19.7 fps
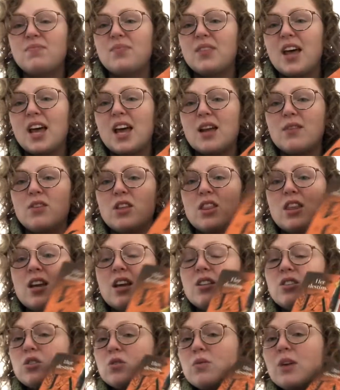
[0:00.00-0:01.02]
That kind of a
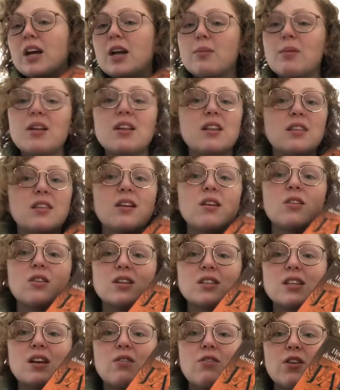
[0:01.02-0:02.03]
thing. Do recommend it though,
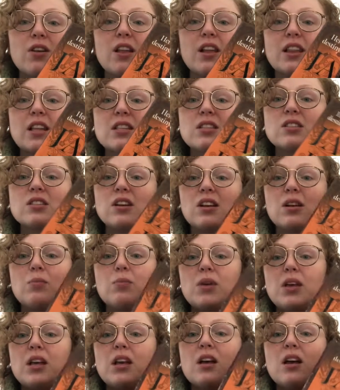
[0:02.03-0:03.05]
because I feel like this is going to
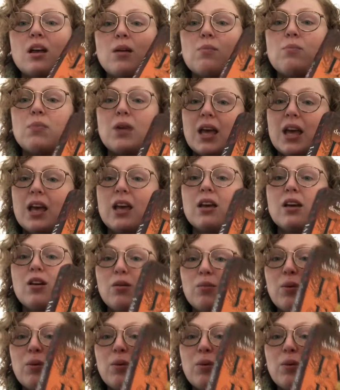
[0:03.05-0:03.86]
be a big,